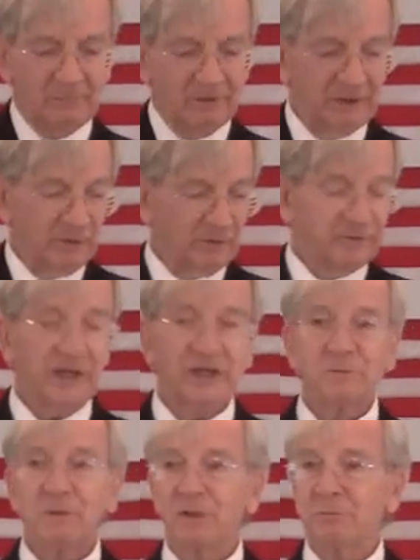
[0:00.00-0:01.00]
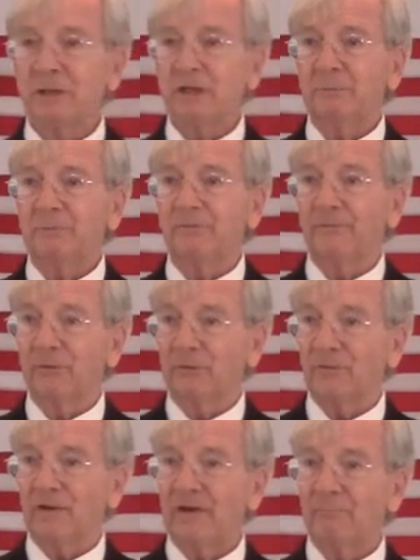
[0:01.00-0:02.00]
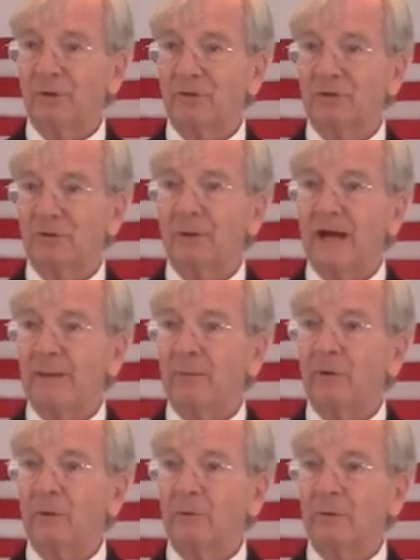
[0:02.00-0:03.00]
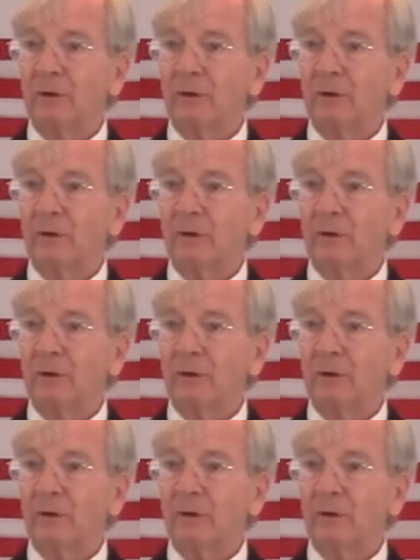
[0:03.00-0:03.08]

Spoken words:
But the Old Testament is made up of the first five books of the Bible.